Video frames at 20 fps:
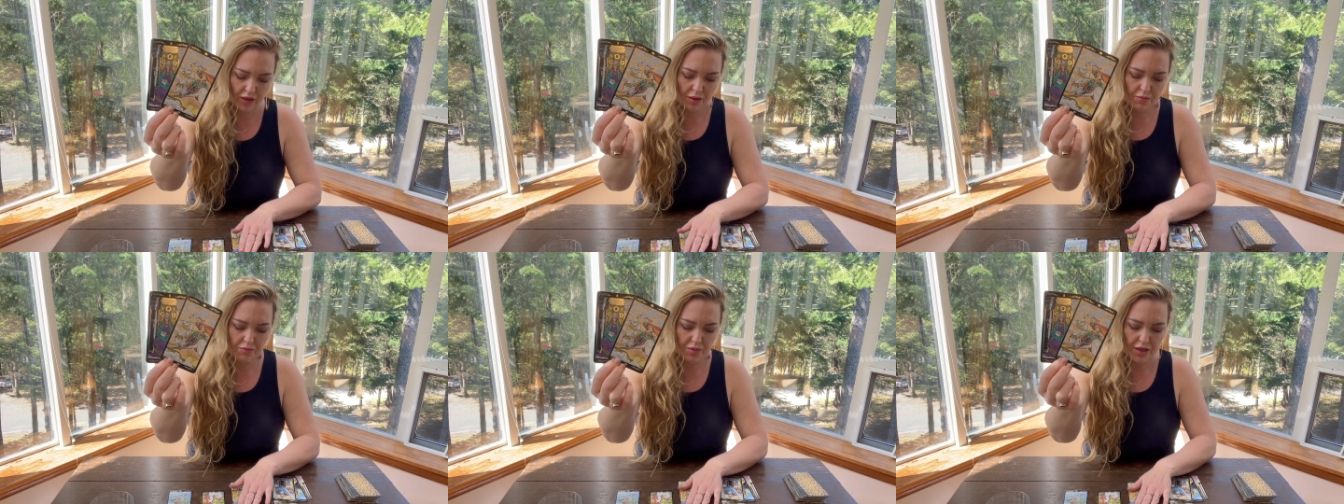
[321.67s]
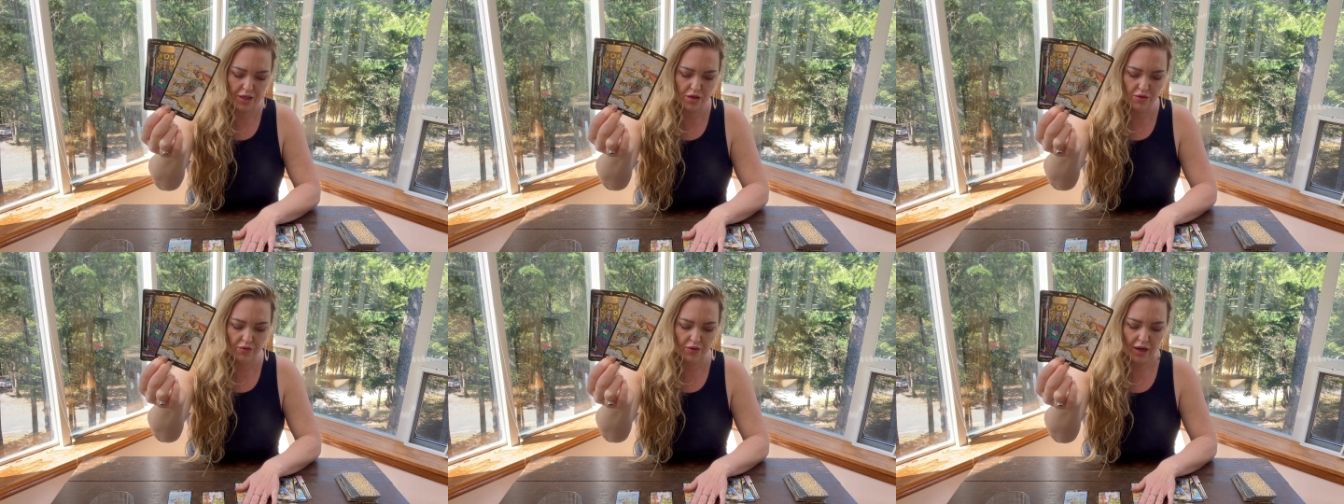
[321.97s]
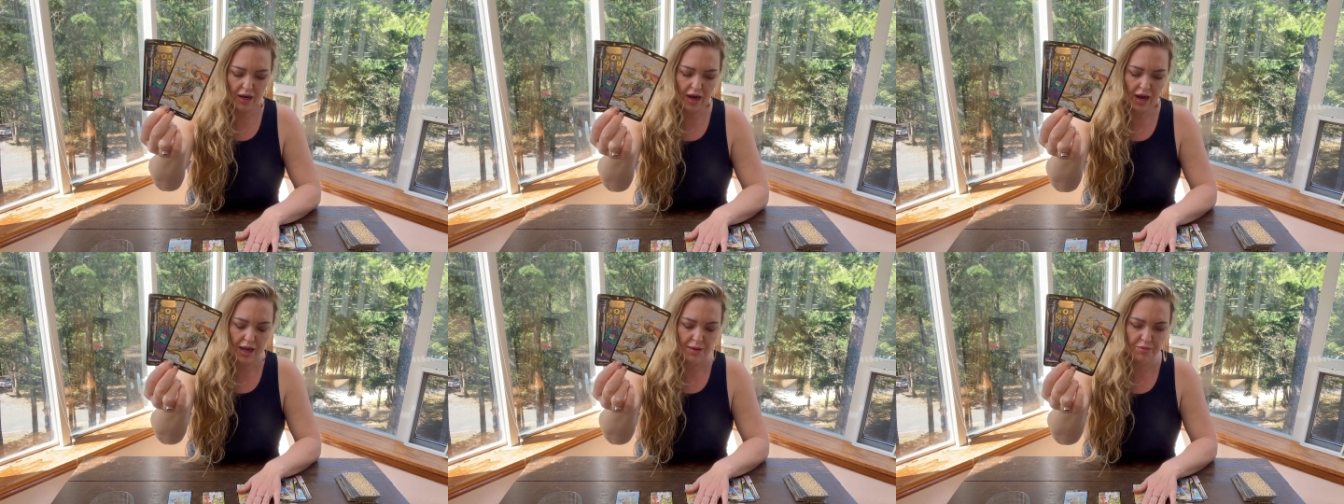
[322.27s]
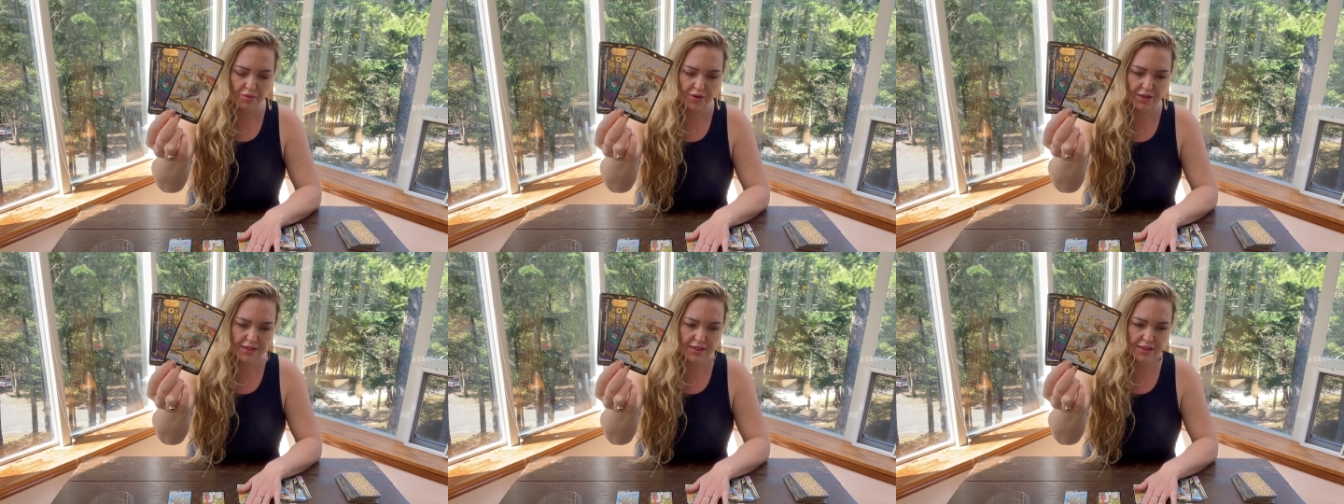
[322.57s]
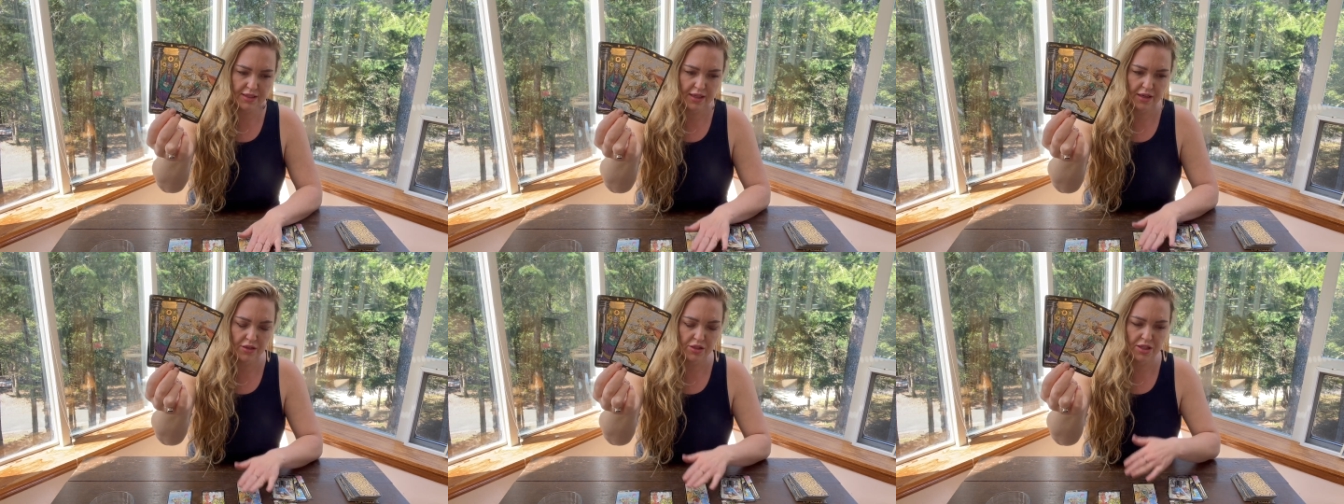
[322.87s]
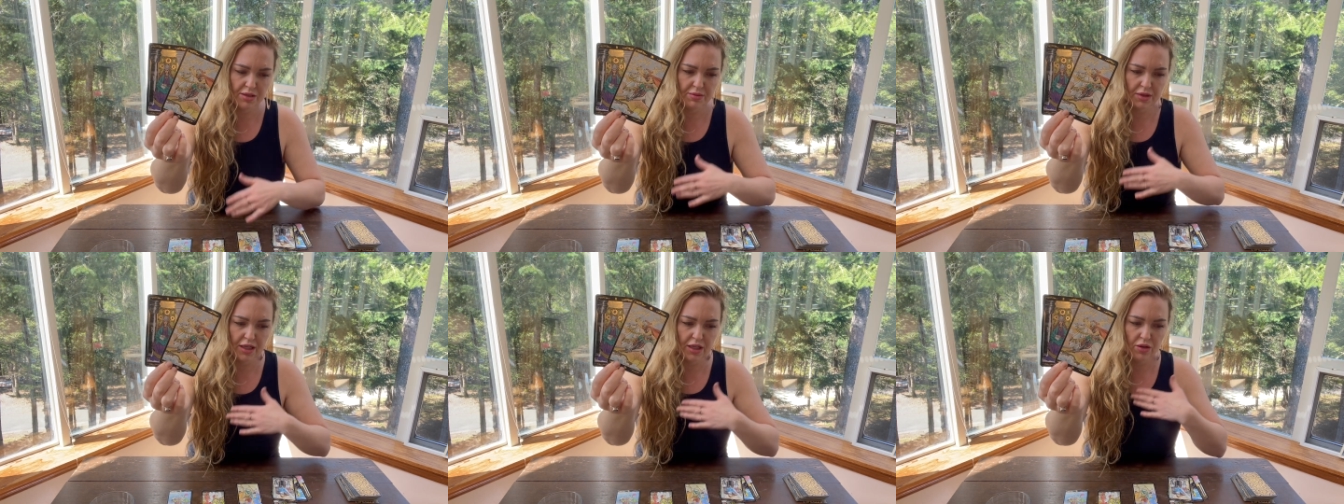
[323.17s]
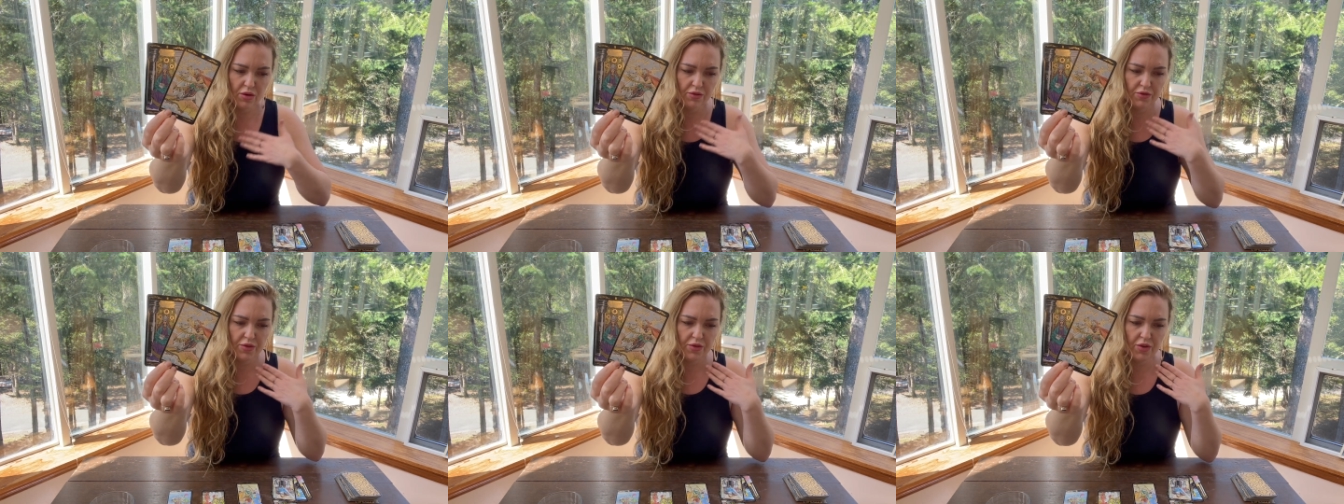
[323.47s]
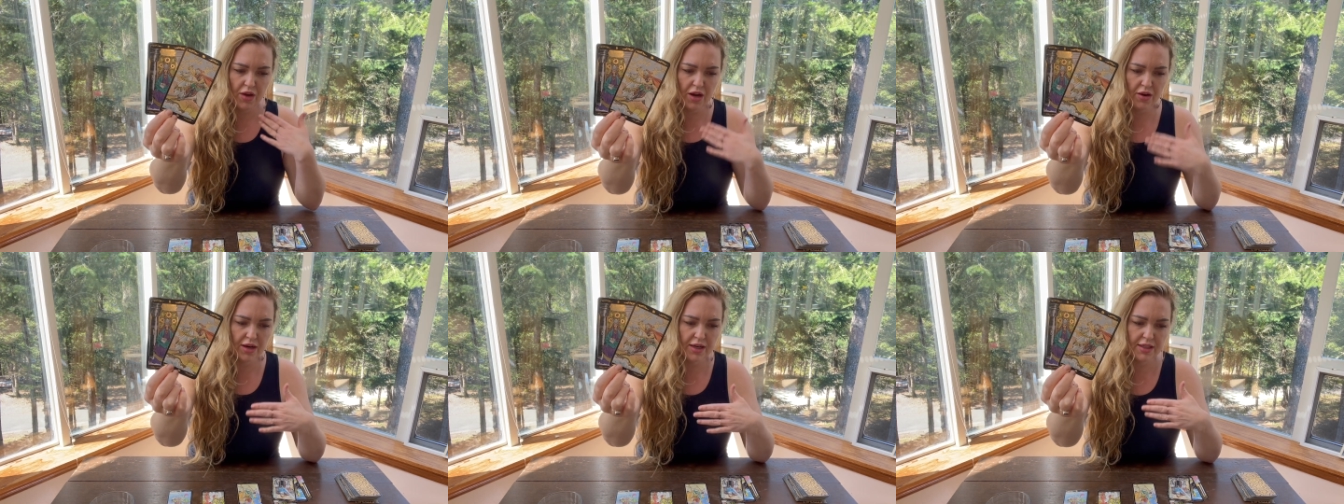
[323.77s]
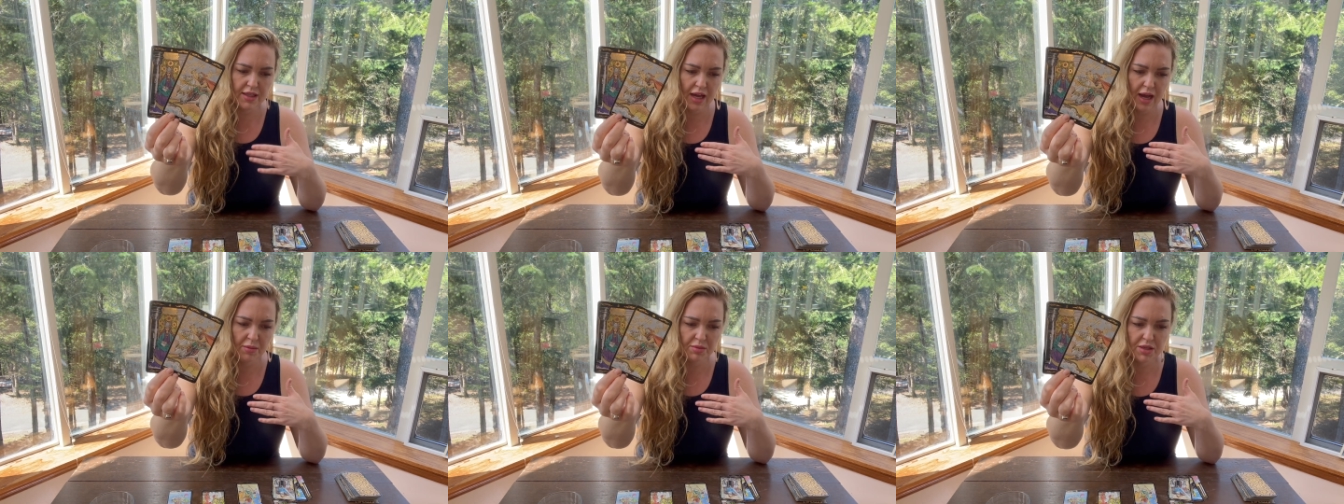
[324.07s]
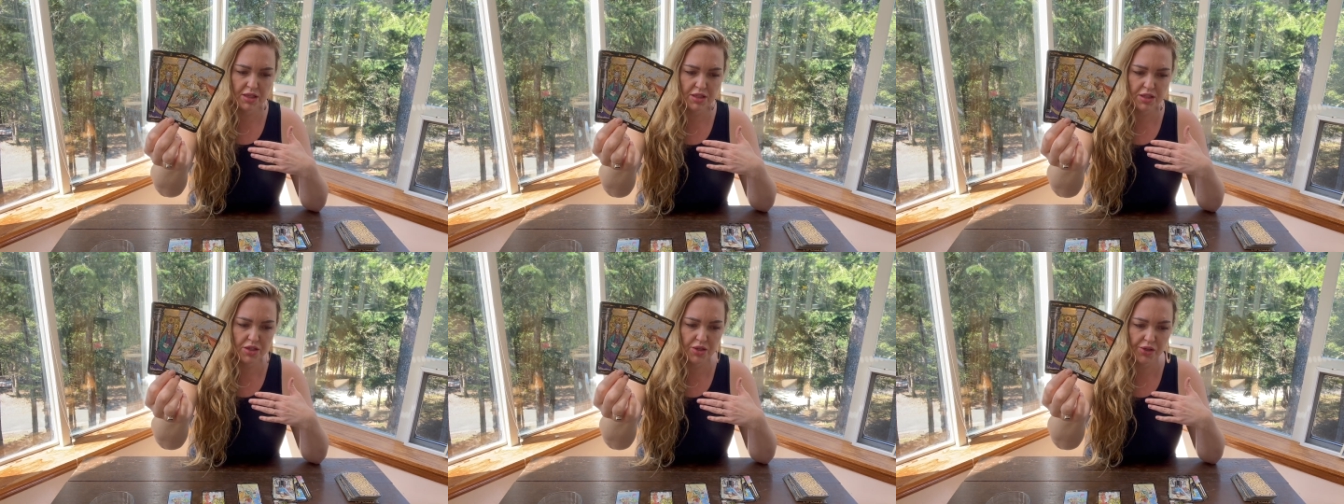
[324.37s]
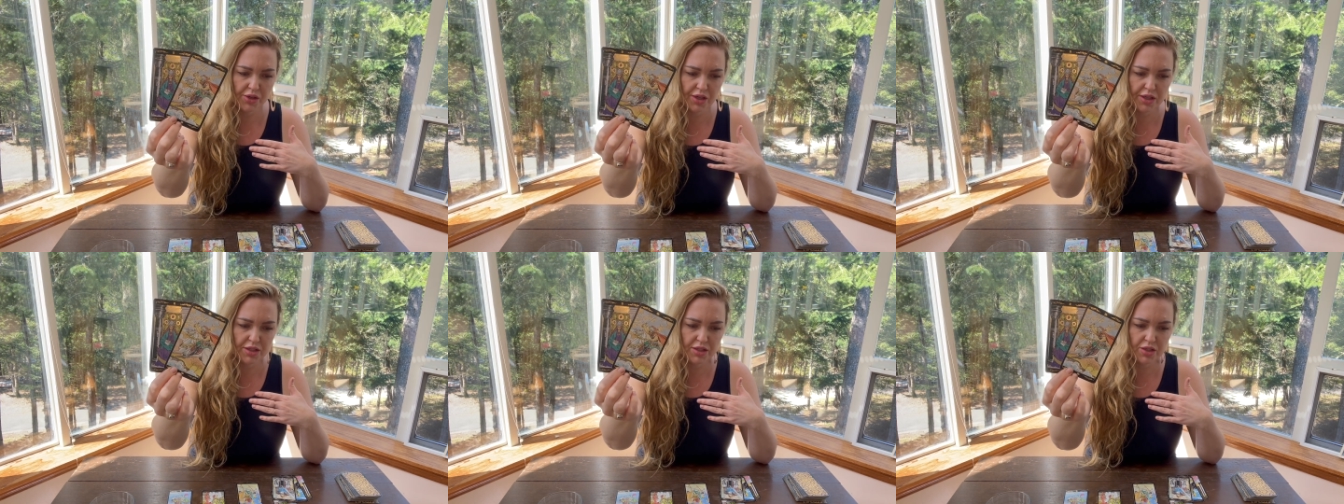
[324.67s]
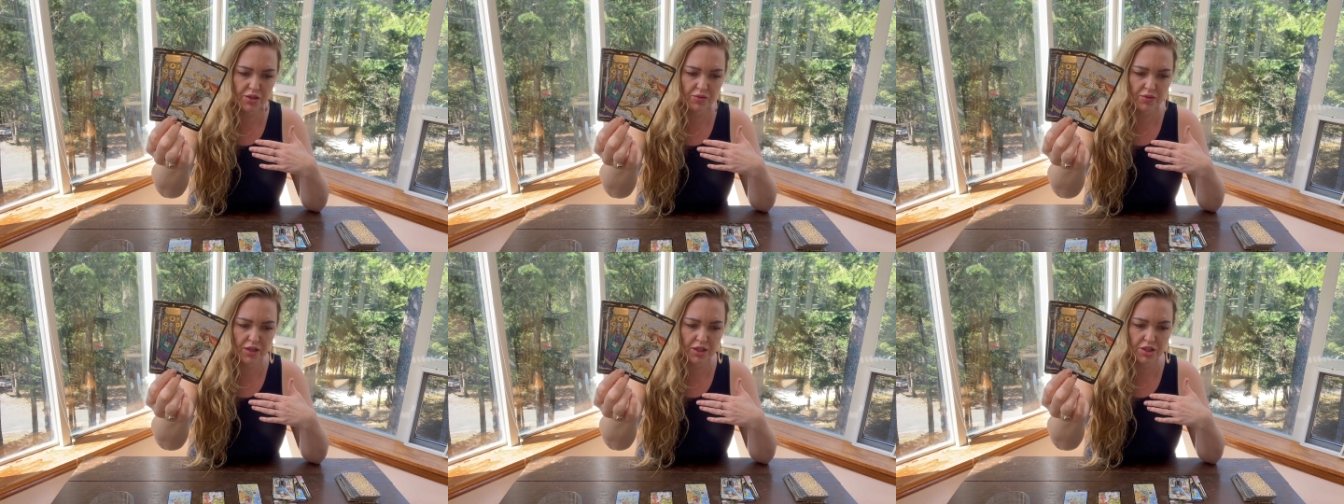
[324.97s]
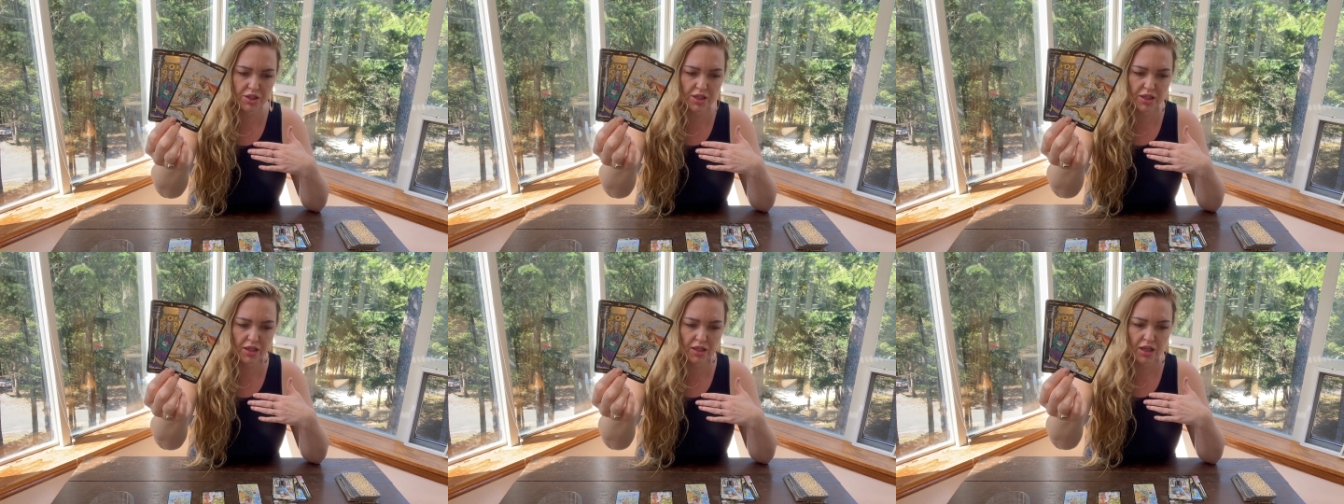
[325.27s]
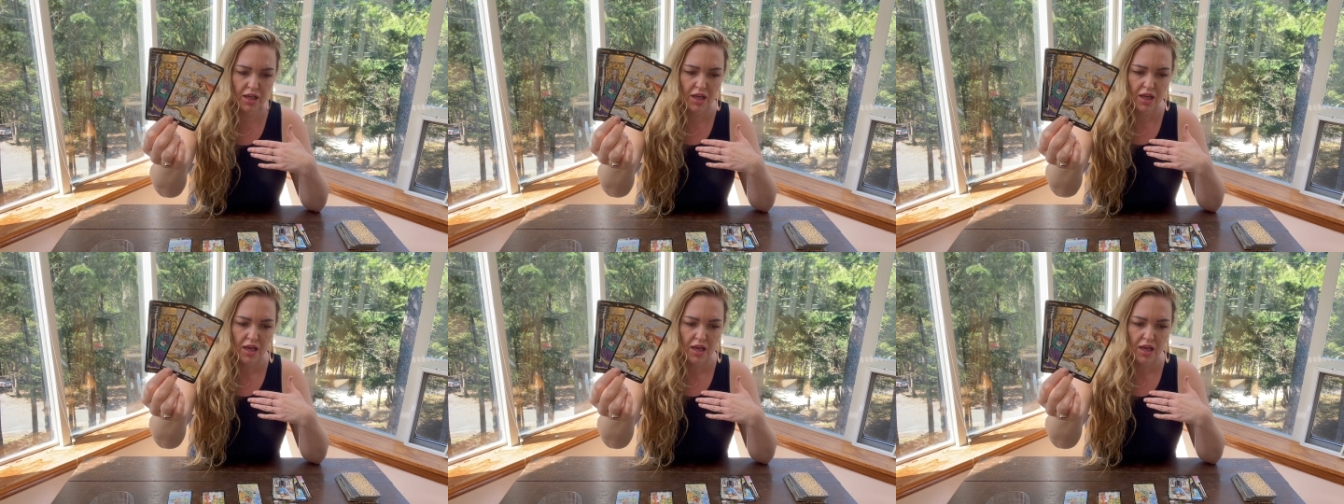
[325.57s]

But you've got High Priestess energy, meaning you're very tapped into your intuition